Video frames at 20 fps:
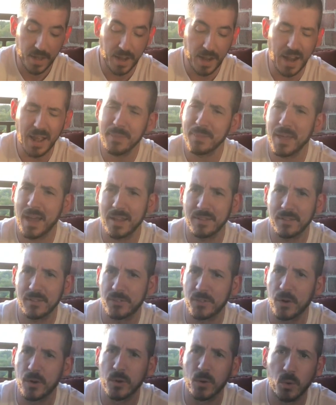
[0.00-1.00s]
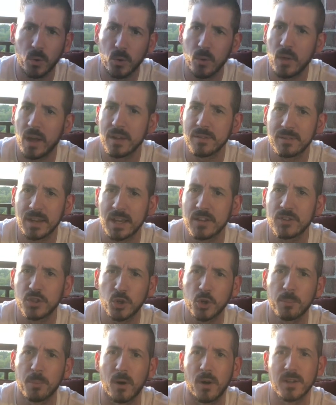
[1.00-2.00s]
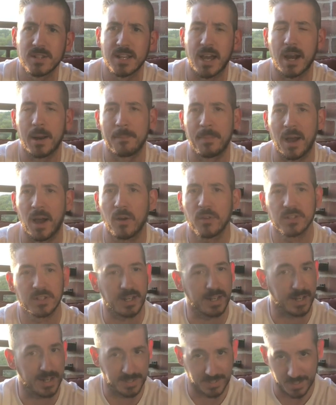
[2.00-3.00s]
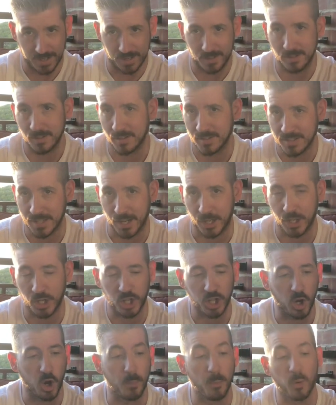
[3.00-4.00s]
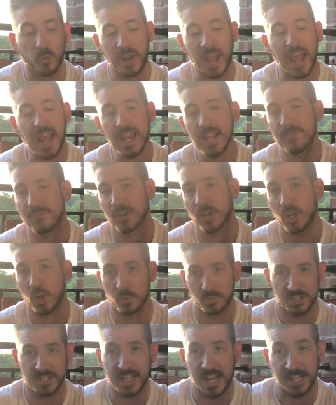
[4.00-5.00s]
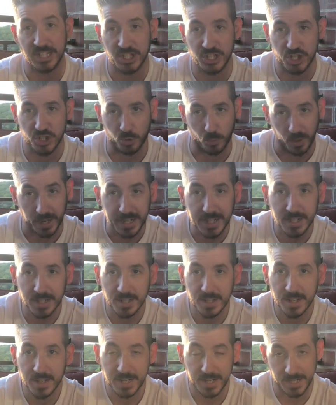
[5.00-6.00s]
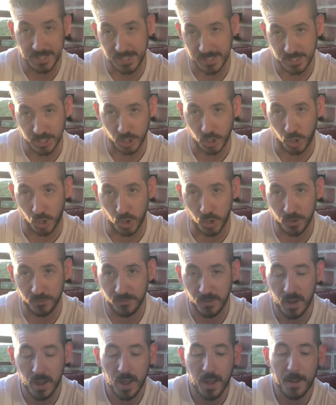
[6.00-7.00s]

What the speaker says: And then the third hole, I hit 2 balls out of bounds. Like I said a second ago, I'm okay if it goes dead straight and doesn't curve.